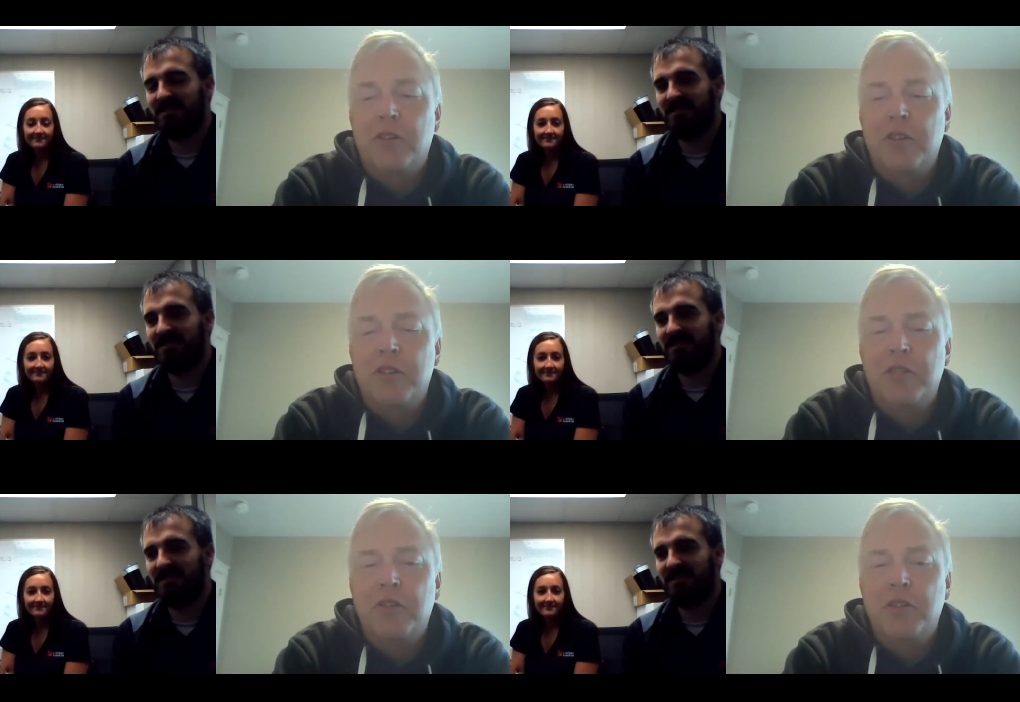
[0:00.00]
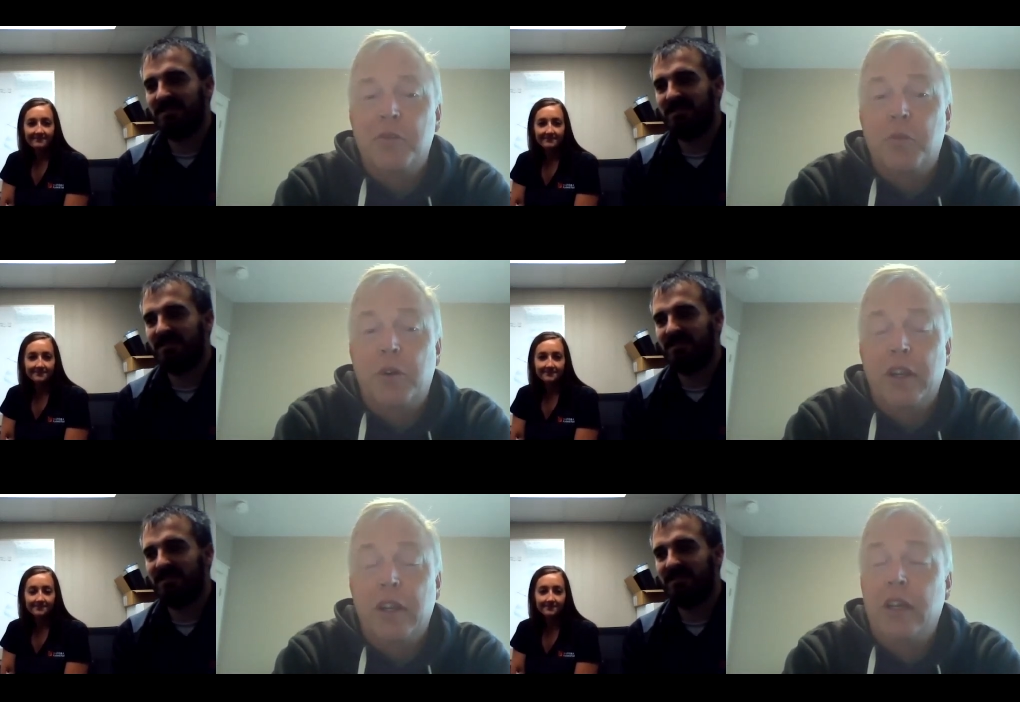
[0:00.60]
Speaker 1: of this even this
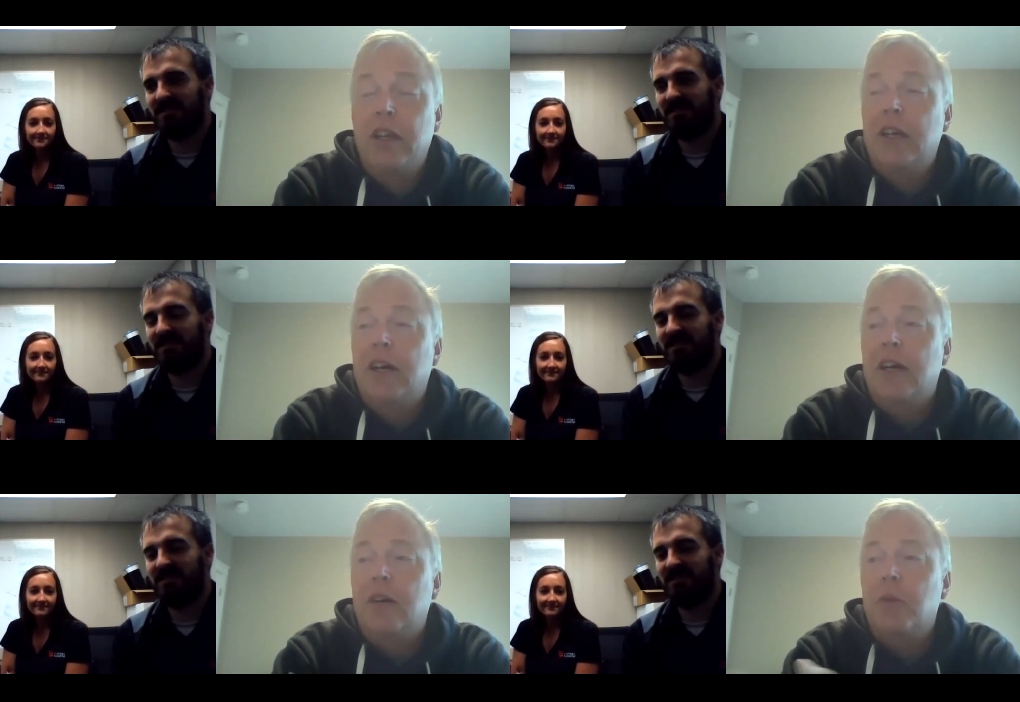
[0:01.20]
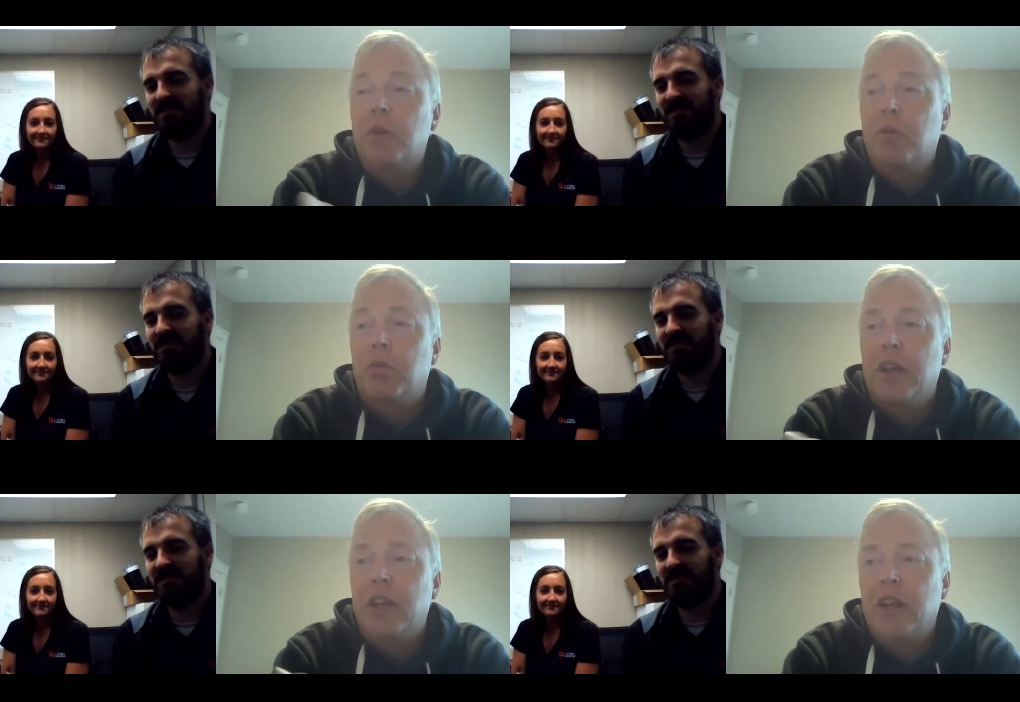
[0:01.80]
morning. Uh, we were
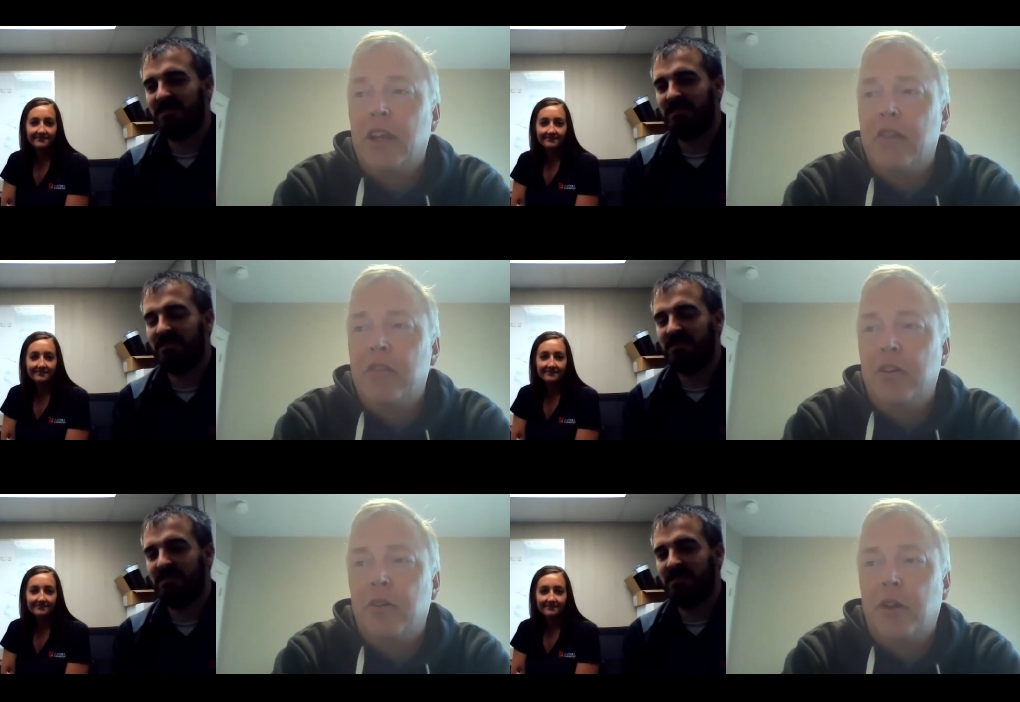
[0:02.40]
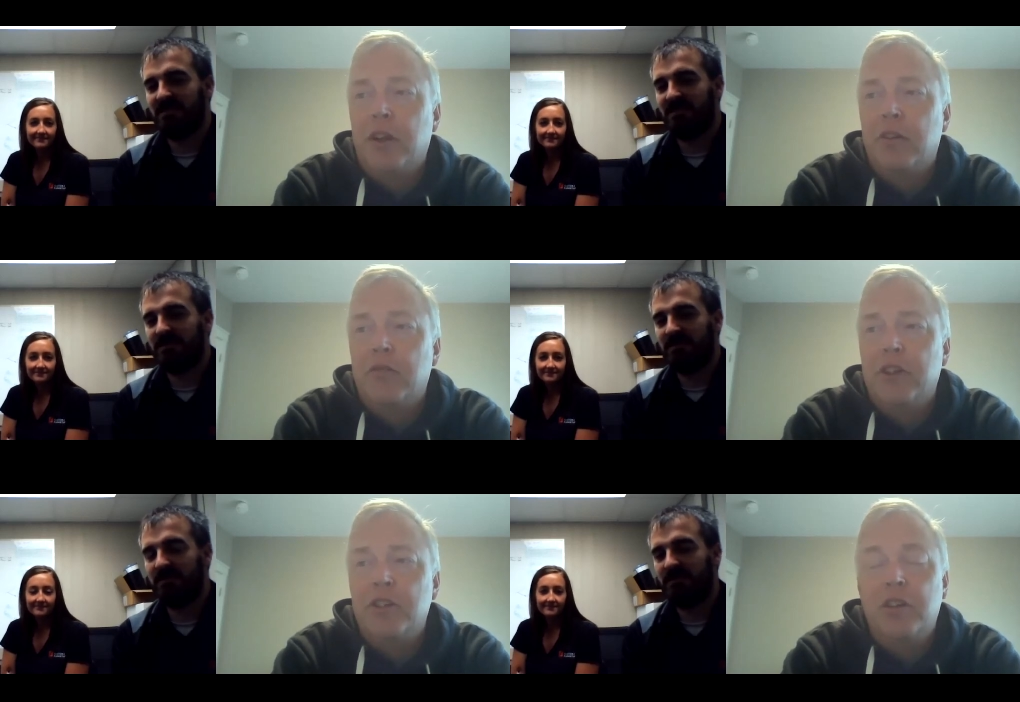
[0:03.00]
planning on having the director of
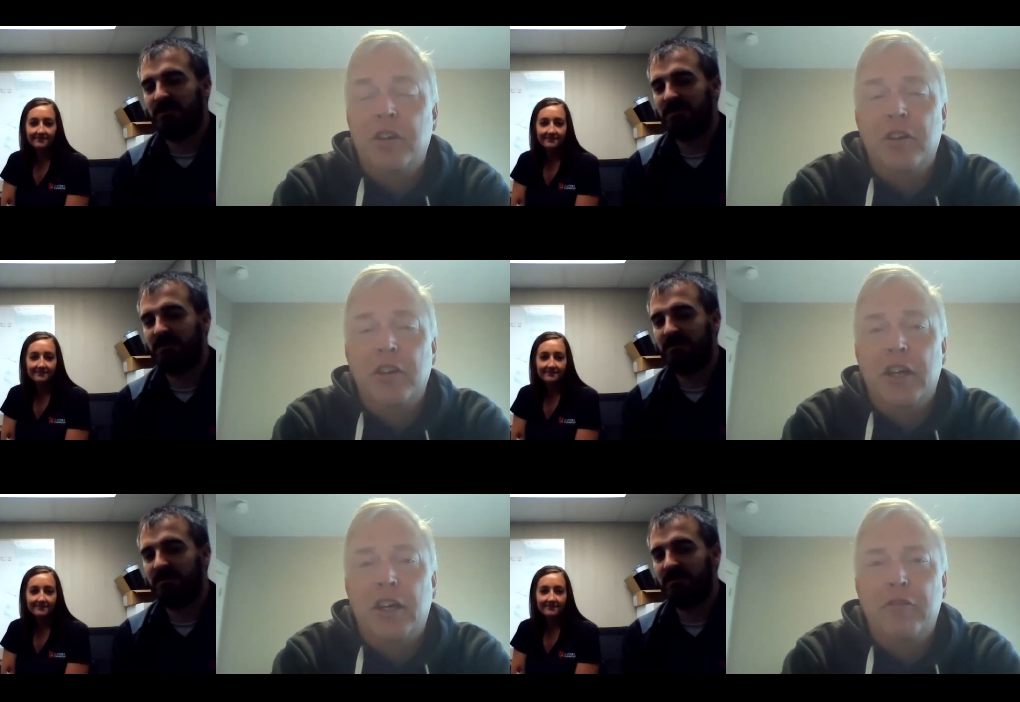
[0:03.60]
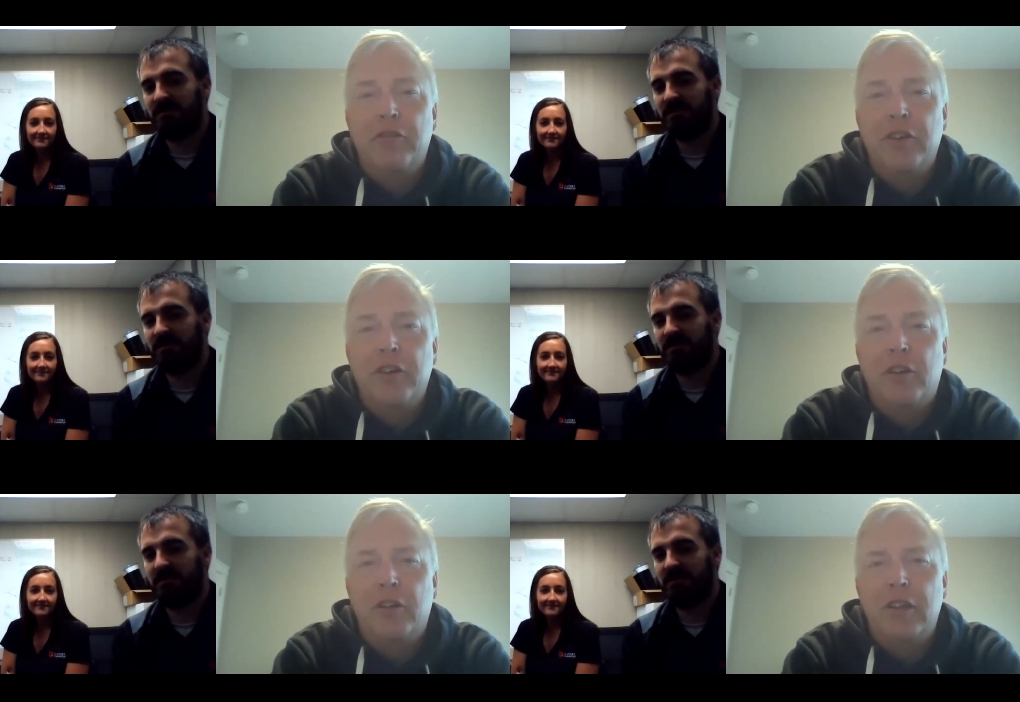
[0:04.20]
engineering, uh,
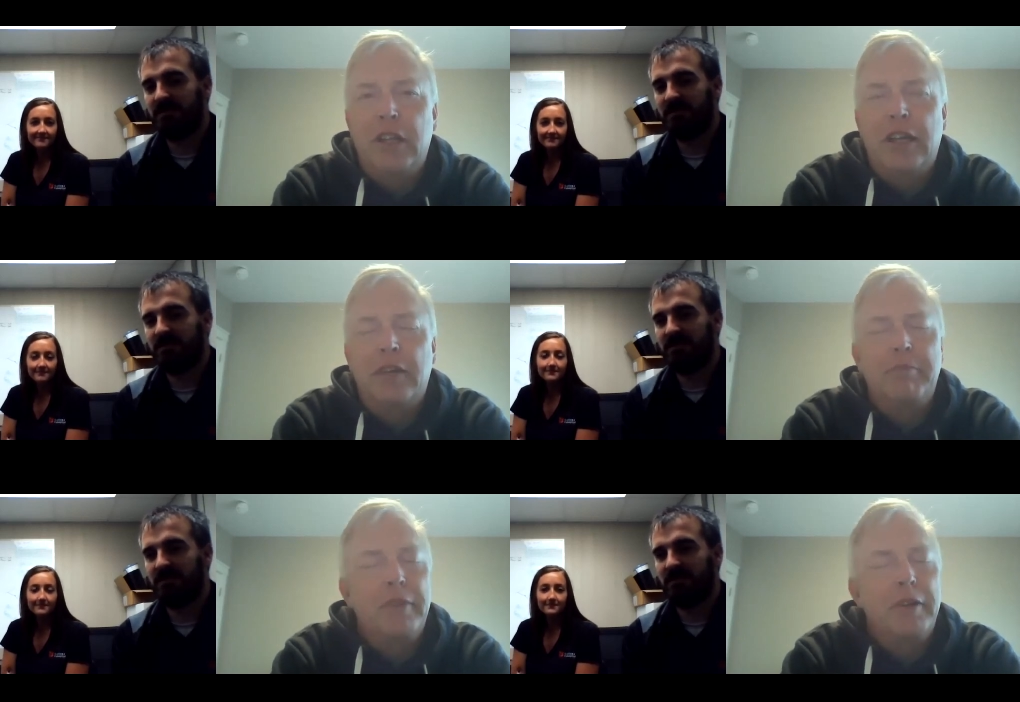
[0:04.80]
Phil, um,